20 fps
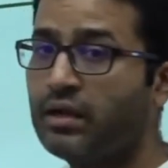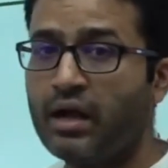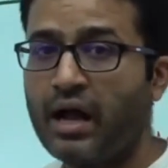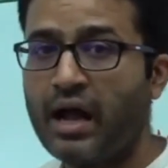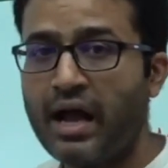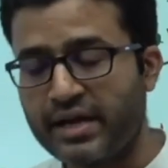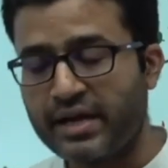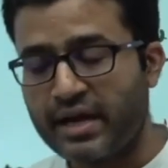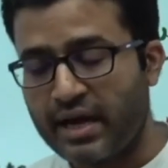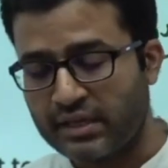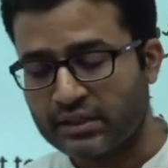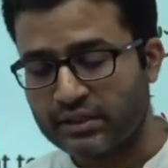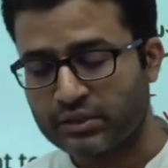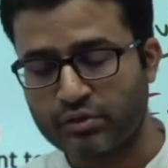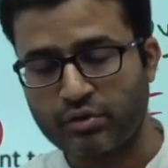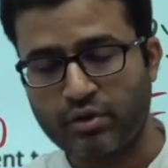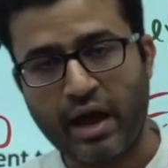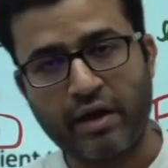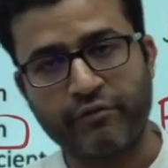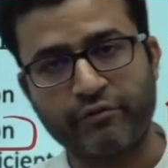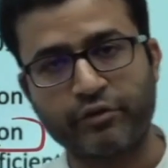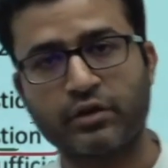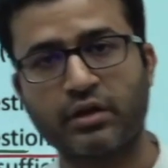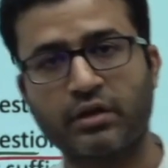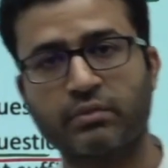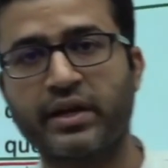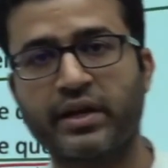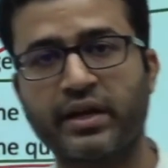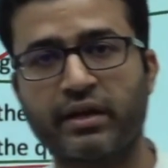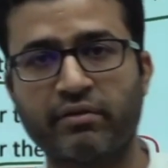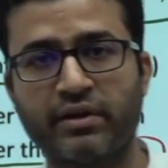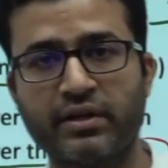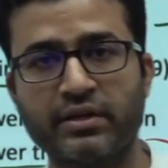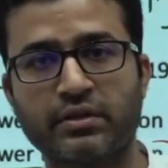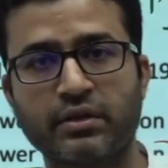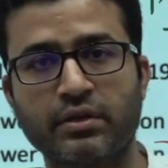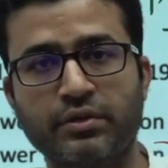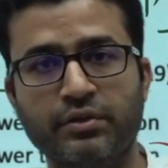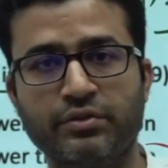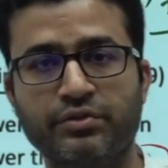I ask you, have you done breakfast?
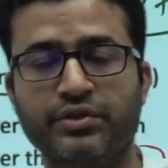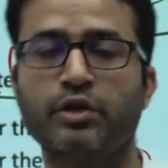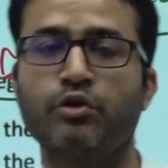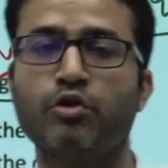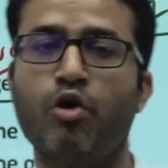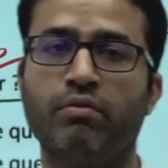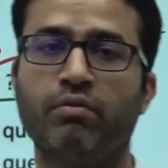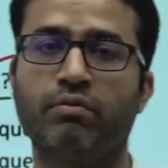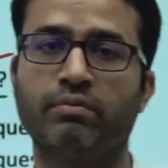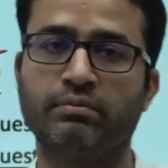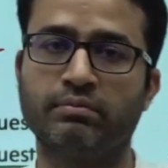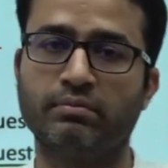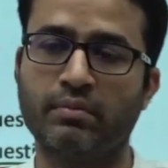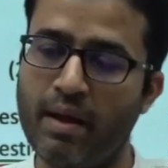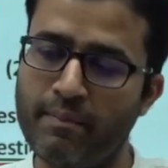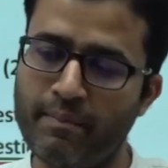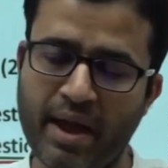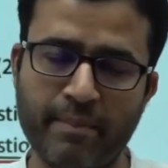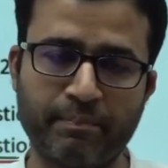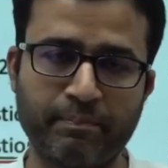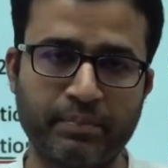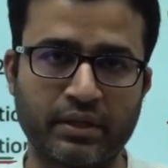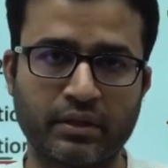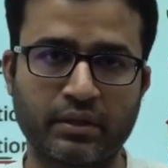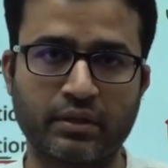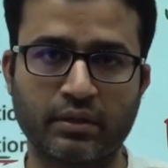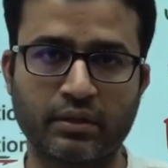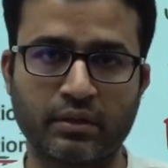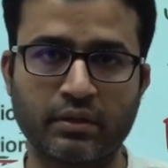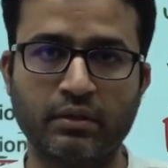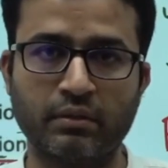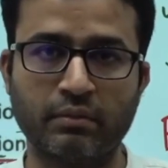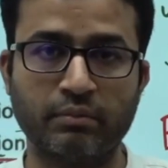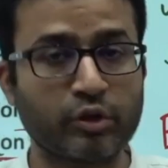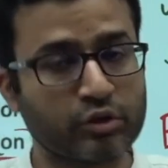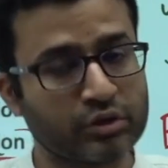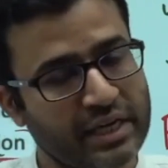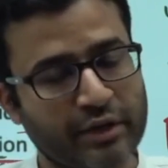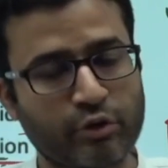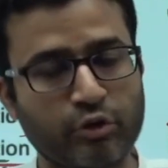You say no. I'm happy
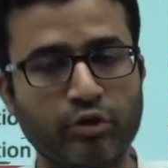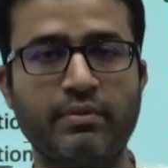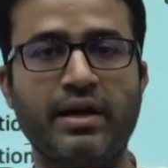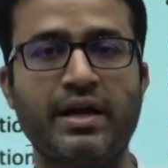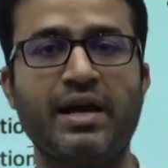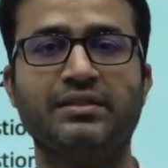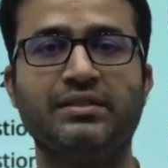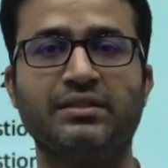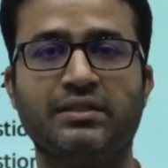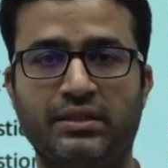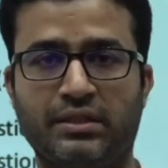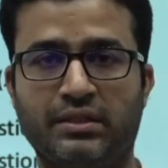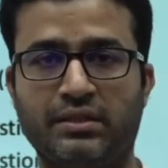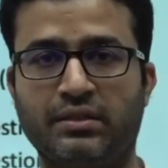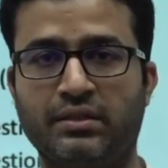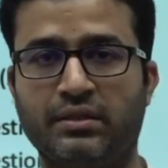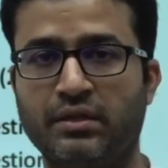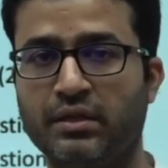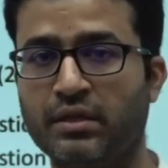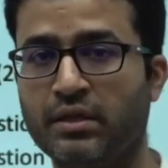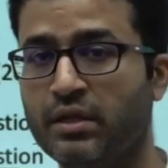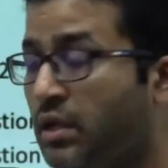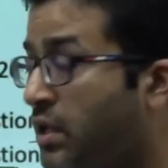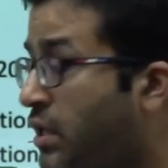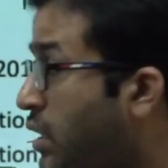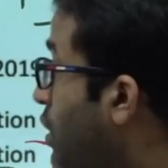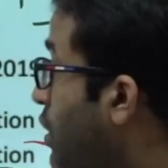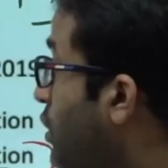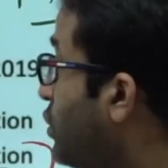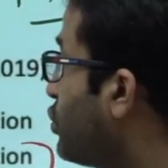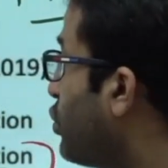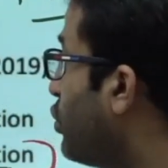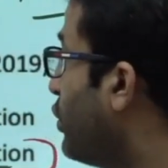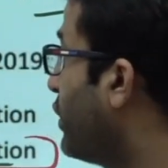because I got my answer. So